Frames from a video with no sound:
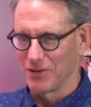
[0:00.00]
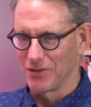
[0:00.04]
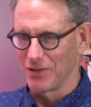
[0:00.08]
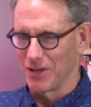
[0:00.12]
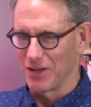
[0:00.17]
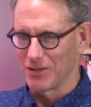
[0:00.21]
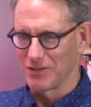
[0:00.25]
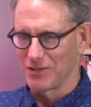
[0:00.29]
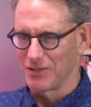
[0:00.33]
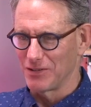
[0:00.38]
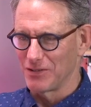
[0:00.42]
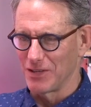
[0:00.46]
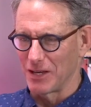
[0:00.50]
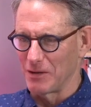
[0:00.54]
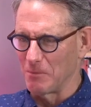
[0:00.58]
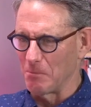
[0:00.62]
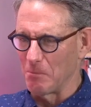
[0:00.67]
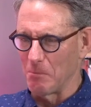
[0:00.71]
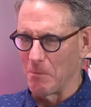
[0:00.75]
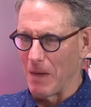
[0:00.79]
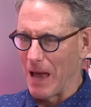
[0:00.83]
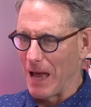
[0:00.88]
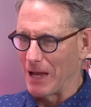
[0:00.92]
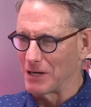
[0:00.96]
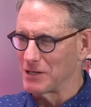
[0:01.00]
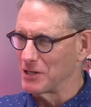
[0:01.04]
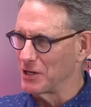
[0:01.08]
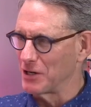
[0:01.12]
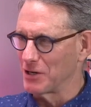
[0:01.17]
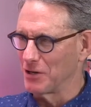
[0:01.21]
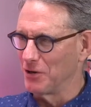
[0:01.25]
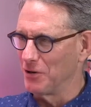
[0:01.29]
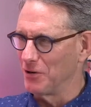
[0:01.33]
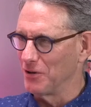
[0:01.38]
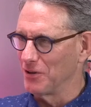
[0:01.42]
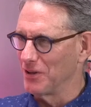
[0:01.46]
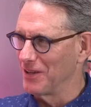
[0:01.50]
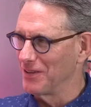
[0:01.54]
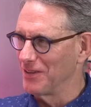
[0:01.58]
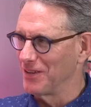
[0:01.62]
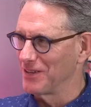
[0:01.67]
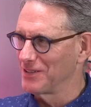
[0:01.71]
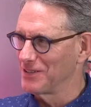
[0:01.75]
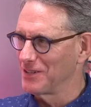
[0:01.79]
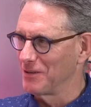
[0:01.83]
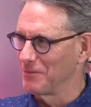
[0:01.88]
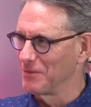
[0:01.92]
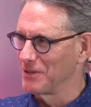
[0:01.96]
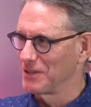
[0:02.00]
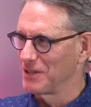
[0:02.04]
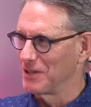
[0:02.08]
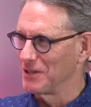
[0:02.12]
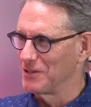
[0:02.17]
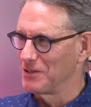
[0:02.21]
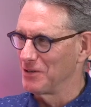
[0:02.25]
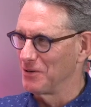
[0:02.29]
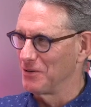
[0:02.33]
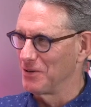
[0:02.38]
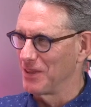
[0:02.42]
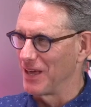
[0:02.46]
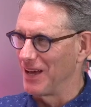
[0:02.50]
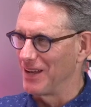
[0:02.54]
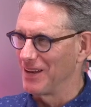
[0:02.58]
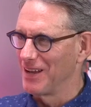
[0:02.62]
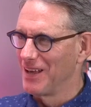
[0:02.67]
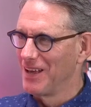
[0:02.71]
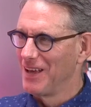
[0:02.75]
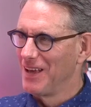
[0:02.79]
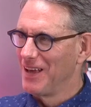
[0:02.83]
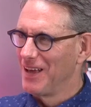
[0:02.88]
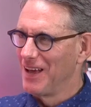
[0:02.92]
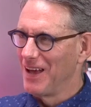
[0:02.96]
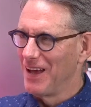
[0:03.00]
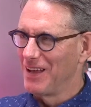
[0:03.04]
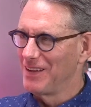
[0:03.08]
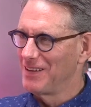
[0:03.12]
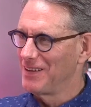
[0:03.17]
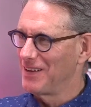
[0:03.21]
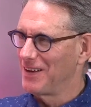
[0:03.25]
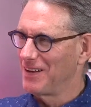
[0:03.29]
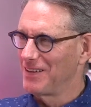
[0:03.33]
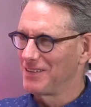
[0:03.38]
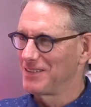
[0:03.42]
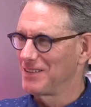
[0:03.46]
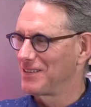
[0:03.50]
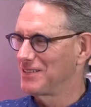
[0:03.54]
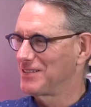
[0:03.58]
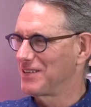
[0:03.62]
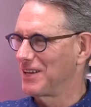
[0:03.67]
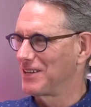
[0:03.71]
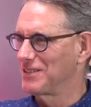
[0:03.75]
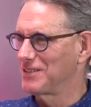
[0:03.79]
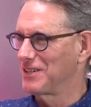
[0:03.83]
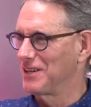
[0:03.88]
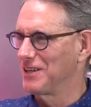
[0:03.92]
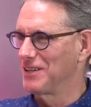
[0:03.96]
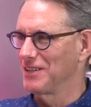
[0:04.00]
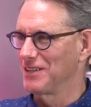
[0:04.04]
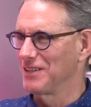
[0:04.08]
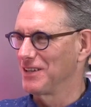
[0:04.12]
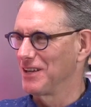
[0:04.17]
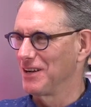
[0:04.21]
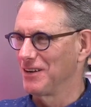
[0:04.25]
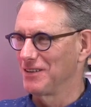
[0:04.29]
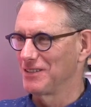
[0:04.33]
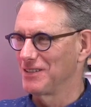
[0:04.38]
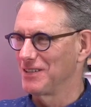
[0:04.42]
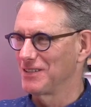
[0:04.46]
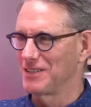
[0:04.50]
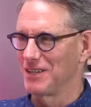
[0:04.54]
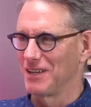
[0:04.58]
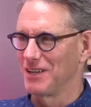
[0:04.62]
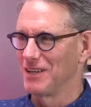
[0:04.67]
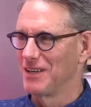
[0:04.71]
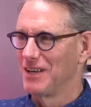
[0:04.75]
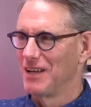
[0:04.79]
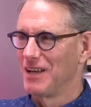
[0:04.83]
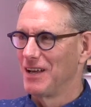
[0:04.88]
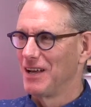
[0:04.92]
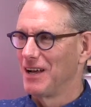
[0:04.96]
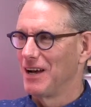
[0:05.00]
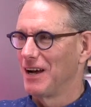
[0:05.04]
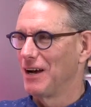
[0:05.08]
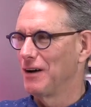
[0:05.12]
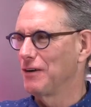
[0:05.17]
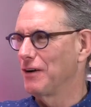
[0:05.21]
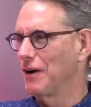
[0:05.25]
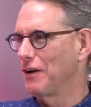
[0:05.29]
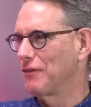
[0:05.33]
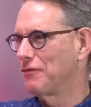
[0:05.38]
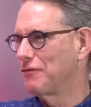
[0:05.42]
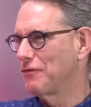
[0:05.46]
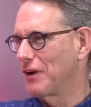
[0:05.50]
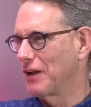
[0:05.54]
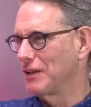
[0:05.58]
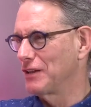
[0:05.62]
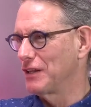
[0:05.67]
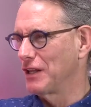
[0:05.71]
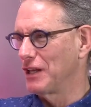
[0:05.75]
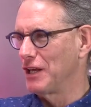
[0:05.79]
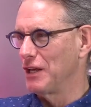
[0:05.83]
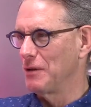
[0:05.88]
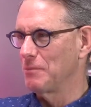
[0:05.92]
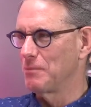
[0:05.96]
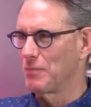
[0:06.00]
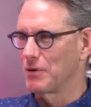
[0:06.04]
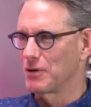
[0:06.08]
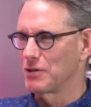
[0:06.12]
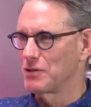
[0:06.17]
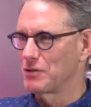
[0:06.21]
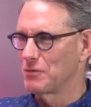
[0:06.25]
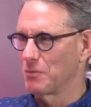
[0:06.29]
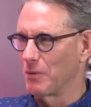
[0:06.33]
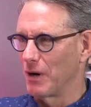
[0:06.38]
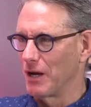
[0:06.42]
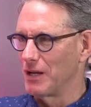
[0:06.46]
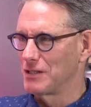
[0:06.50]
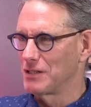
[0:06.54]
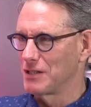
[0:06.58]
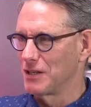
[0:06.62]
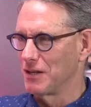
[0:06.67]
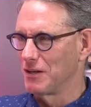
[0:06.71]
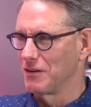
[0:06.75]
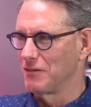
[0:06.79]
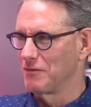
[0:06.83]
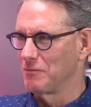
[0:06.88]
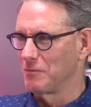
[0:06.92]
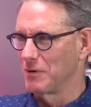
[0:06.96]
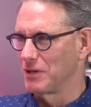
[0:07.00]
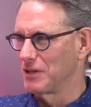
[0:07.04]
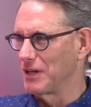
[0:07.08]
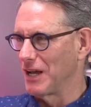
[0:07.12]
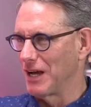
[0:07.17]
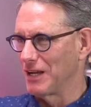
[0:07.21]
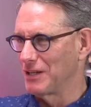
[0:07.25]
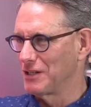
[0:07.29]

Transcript: It's like magical that someone could do that, and did it in just such a friendly, persuasive, but not